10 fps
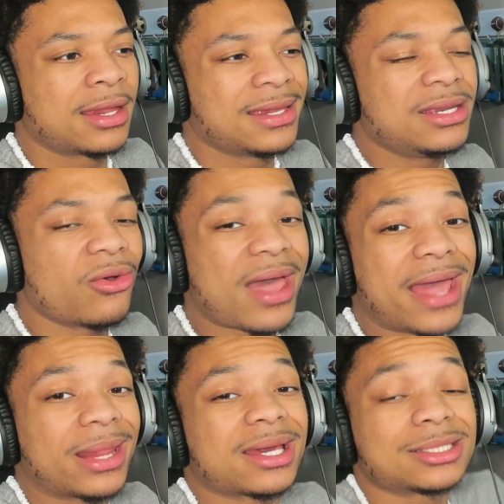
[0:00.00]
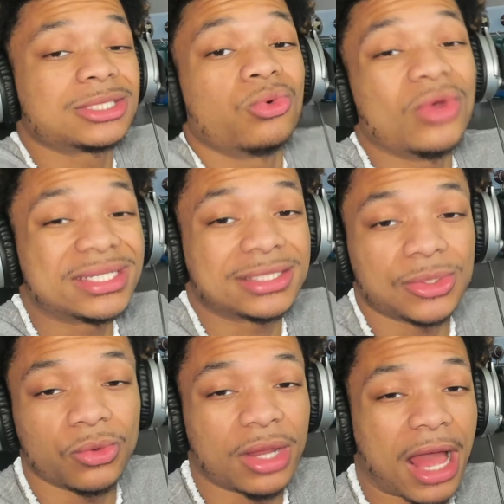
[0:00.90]
He don't add like a twist
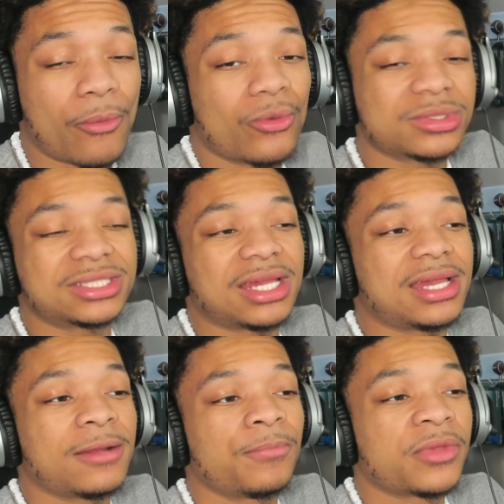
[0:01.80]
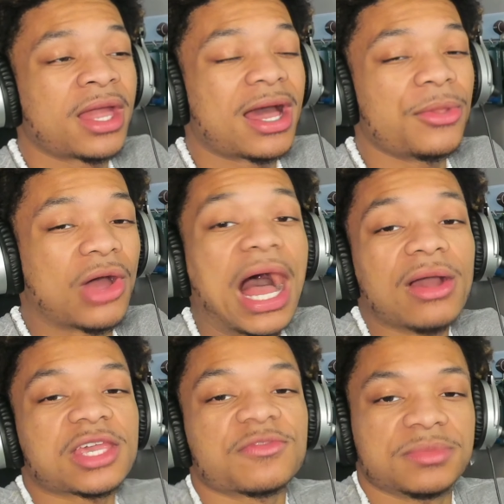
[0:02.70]
to it. I won't say. No, I'll
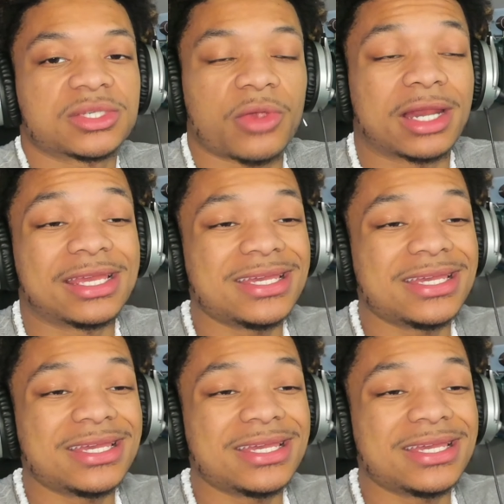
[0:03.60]
give him his credit.